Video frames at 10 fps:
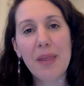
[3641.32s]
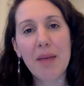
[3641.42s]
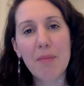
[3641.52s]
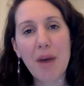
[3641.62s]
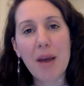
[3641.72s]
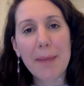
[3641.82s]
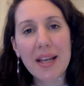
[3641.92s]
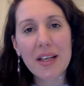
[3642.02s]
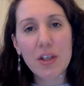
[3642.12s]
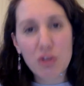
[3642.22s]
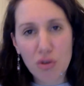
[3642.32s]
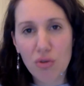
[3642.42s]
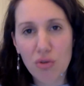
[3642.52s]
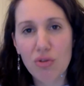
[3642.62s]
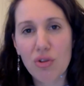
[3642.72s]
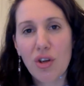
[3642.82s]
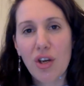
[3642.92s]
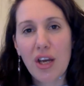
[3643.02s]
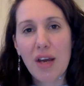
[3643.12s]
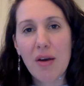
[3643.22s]
by many Jews
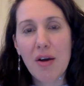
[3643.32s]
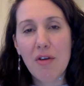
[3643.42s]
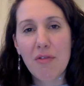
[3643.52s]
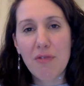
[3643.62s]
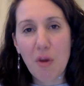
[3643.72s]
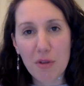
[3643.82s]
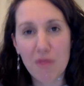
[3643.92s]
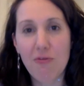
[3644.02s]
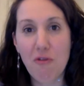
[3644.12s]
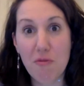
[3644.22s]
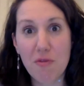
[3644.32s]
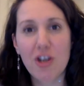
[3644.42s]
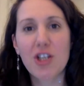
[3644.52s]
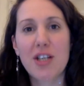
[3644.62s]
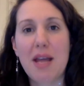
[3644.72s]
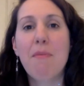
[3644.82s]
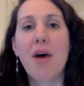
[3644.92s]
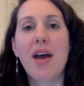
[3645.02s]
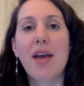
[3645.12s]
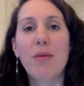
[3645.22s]
from the former Russian
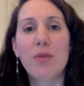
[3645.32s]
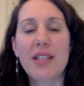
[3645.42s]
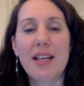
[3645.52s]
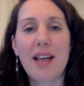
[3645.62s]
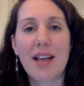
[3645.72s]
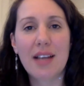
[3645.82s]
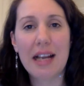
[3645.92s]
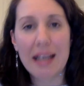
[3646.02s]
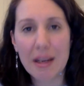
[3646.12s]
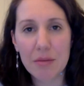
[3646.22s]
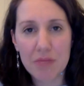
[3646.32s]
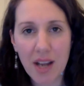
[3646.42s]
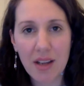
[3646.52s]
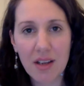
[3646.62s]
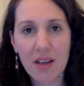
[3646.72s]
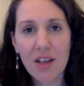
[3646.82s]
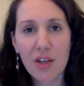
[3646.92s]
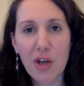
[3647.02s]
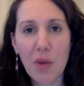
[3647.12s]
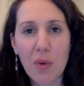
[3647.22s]
Empire, it was seen as a clean break. You
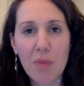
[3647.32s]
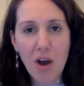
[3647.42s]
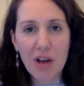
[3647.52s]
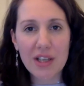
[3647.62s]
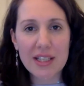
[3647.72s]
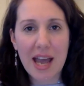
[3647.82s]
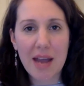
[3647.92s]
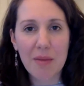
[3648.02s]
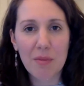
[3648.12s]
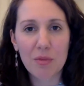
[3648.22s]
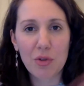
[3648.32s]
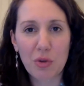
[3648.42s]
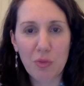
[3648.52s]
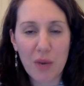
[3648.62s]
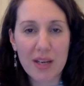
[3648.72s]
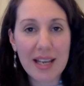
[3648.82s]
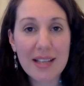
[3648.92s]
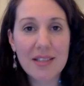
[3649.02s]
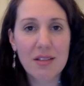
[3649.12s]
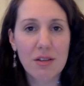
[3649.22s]
know, when Marcus went
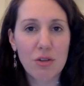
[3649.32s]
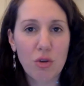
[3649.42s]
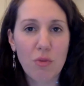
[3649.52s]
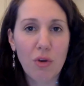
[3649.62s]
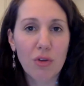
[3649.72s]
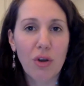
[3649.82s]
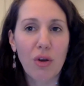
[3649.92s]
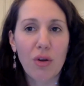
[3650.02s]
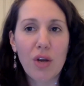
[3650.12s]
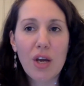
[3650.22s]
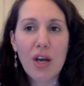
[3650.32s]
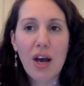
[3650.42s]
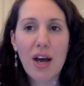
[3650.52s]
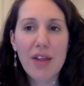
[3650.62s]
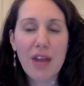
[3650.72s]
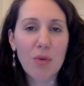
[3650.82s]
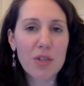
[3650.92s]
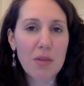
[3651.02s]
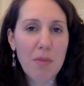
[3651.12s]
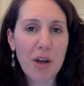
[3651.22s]
east to Moscow, that was
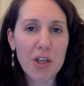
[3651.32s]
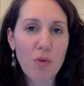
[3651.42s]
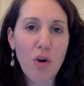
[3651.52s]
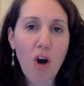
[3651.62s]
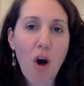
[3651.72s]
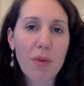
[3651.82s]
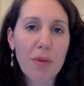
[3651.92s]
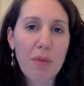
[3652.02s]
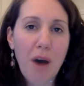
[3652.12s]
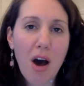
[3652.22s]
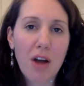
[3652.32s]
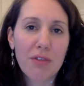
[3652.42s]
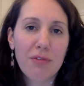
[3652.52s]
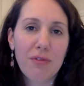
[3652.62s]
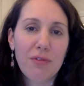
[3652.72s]
a much more common path